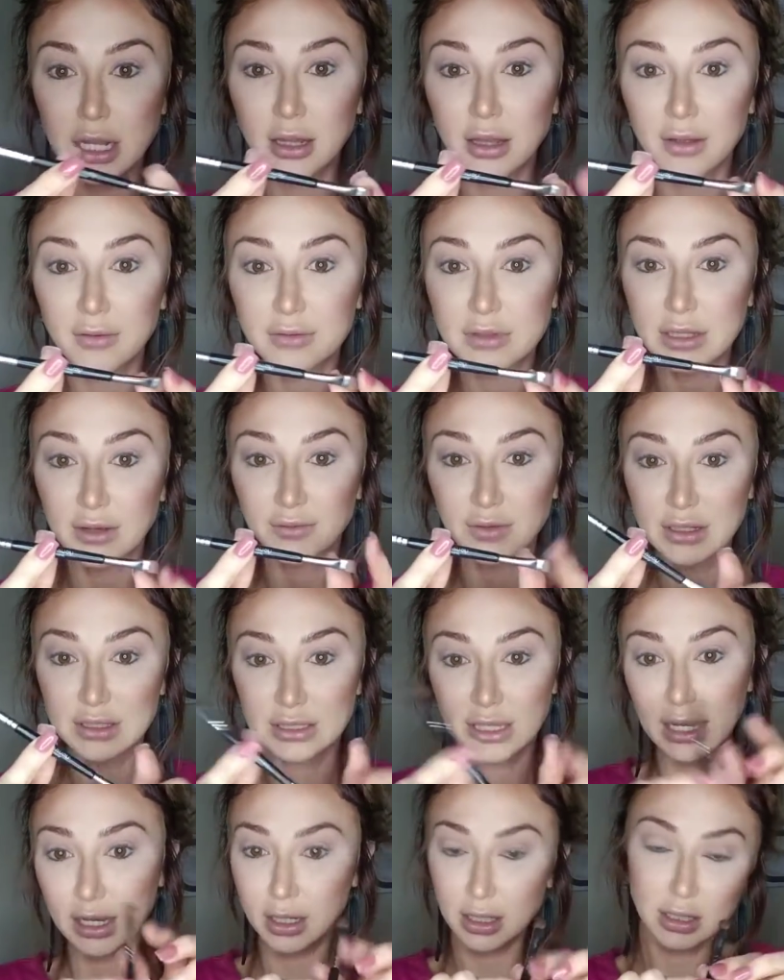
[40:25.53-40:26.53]
I love stuff
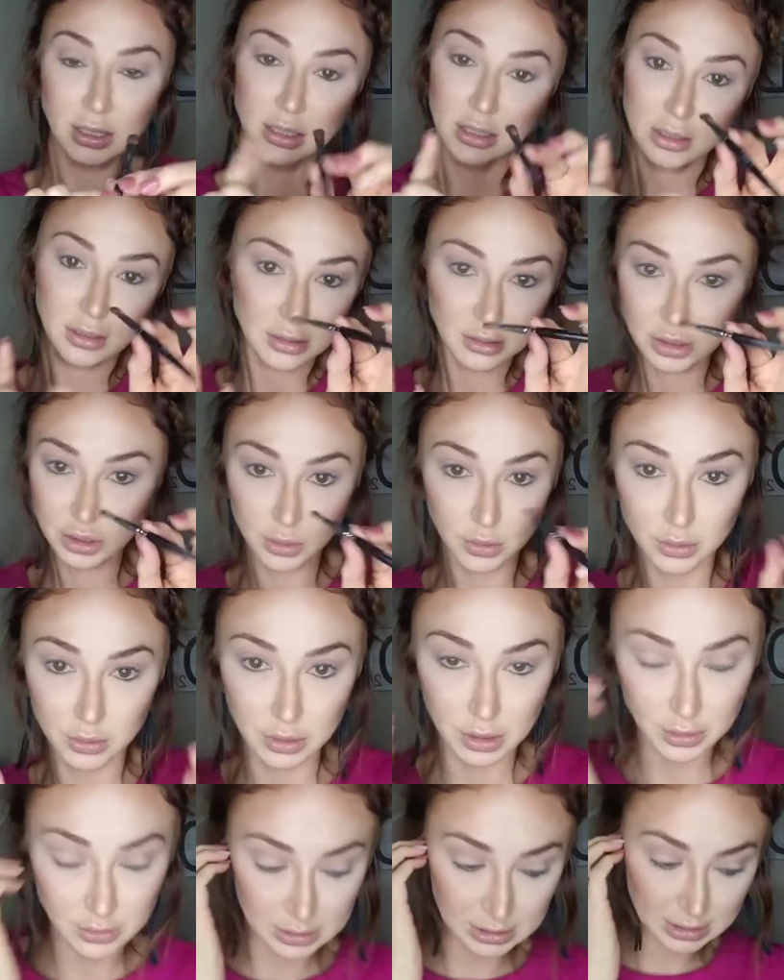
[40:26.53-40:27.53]
that's like
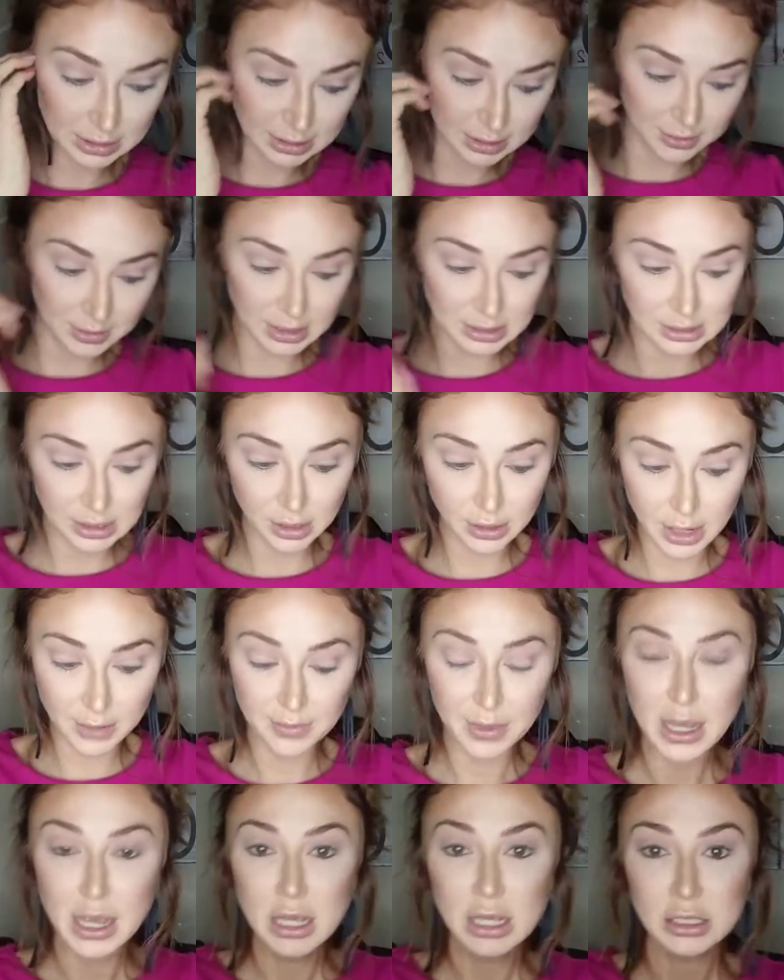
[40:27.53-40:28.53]
dual use. It's amazing.
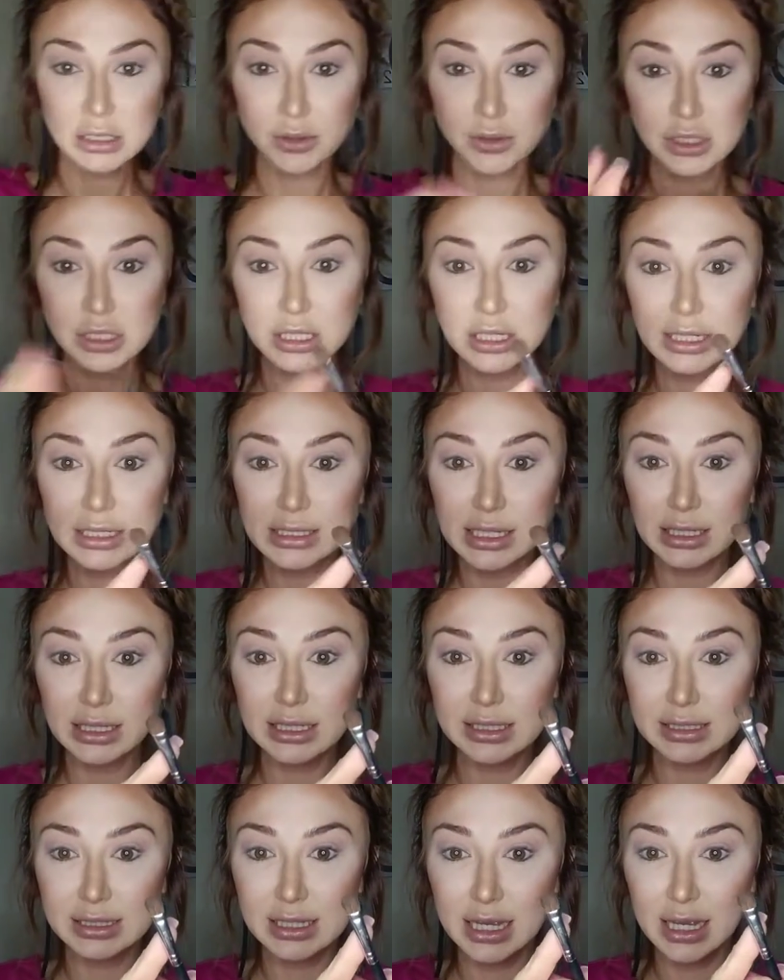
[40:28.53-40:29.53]
Okay, so we're just gonna take
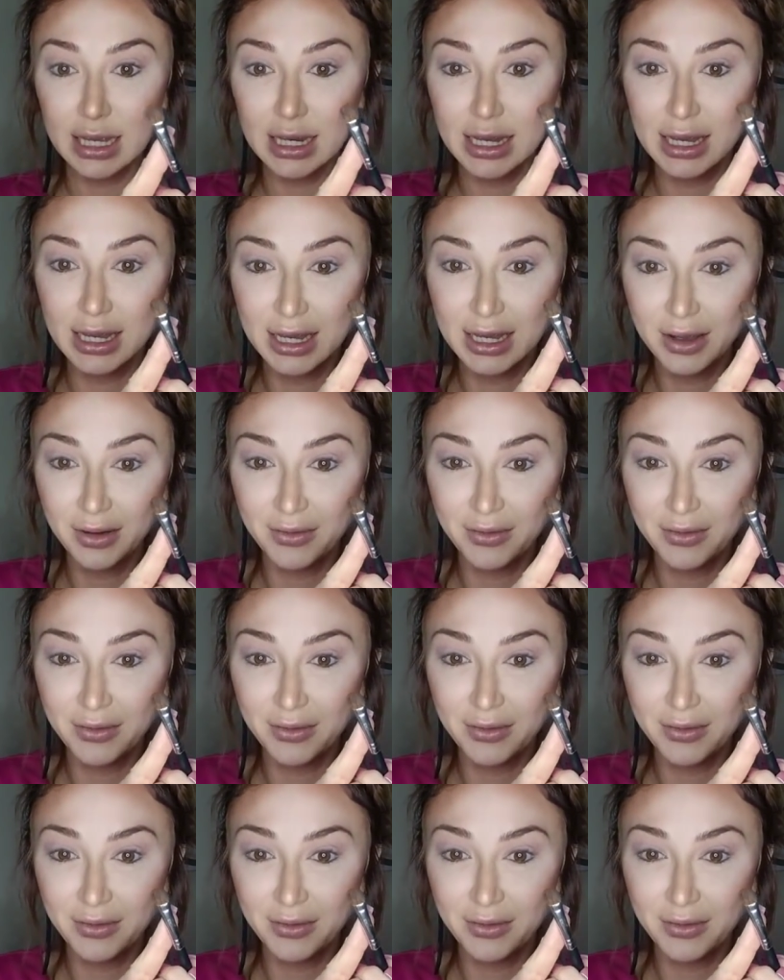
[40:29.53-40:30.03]
this in.